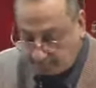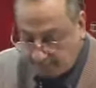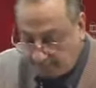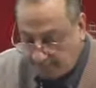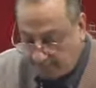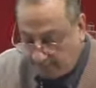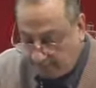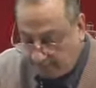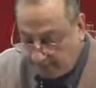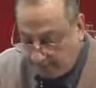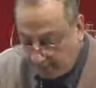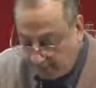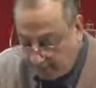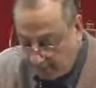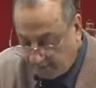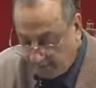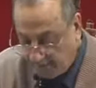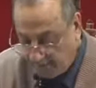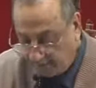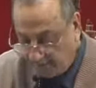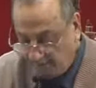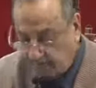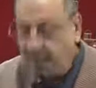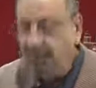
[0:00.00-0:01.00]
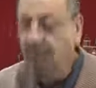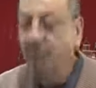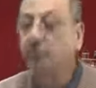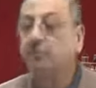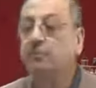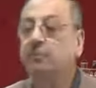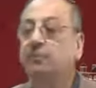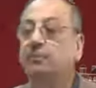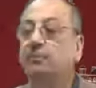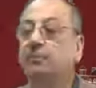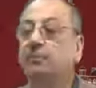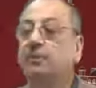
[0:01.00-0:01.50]
And then but
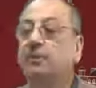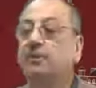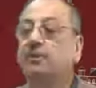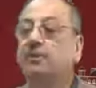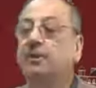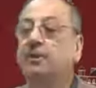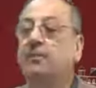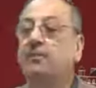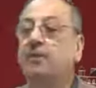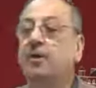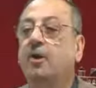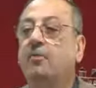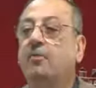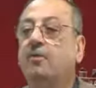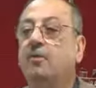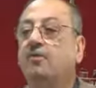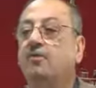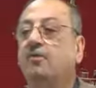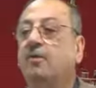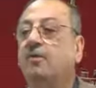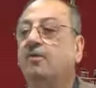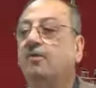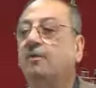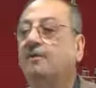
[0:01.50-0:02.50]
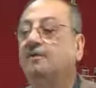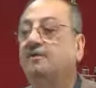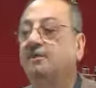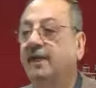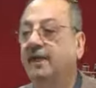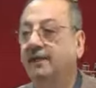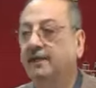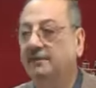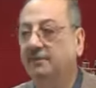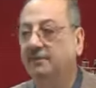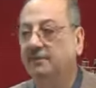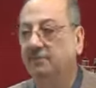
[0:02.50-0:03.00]
put the proper vowel
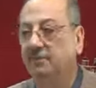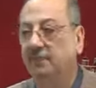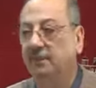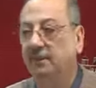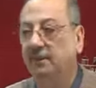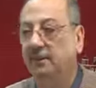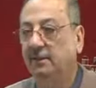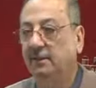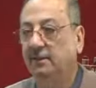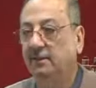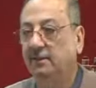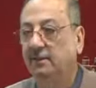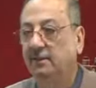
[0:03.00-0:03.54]
signs, brother.